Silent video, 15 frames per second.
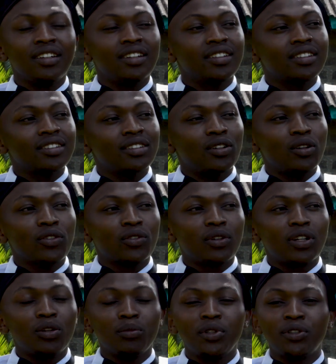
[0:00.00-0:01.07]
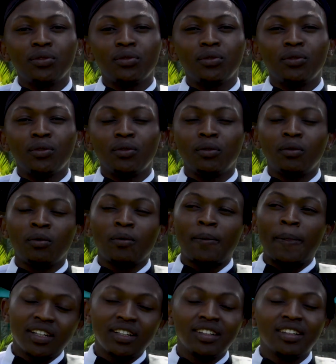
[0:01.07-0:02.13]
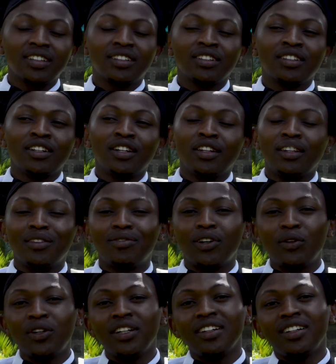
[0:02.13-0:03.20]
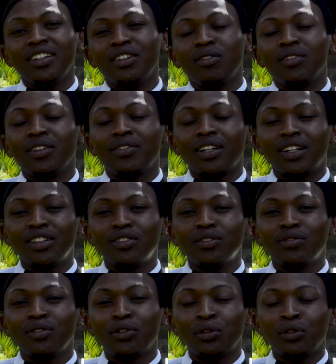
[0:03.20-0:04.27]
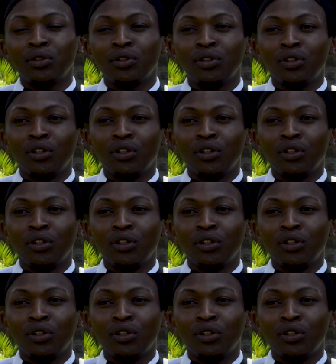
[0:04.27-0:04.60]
Yes, also allow me to thank the founding dean of the Faculty of Law,